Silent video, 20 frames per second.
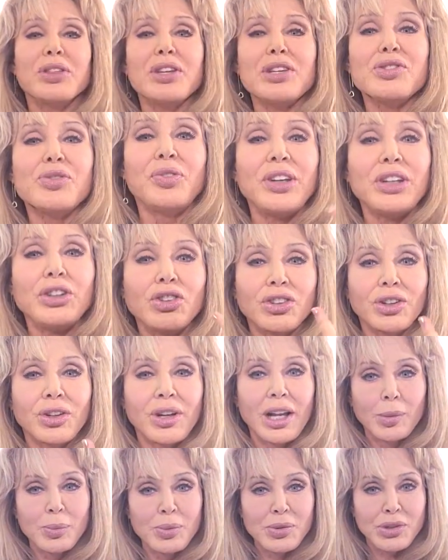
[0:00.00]
Well, this
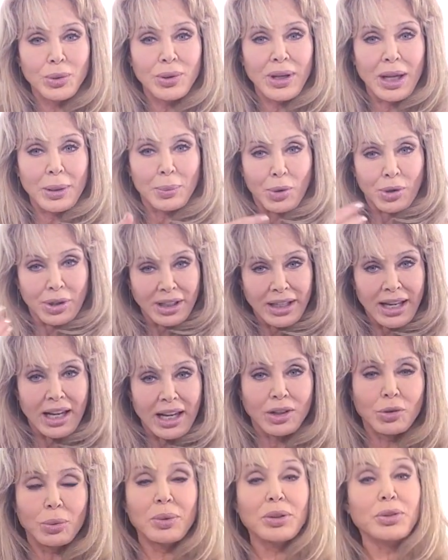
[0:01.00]
feature helps you get more
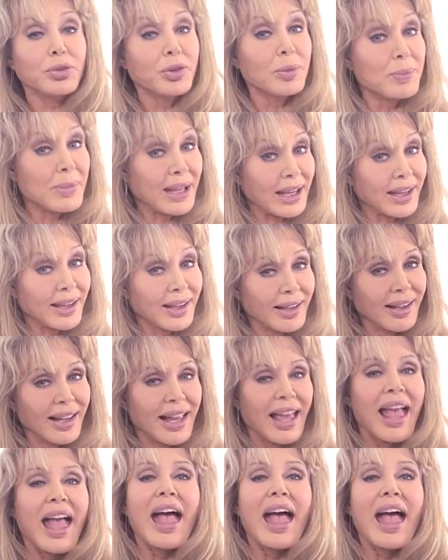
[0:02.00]
engagement from me,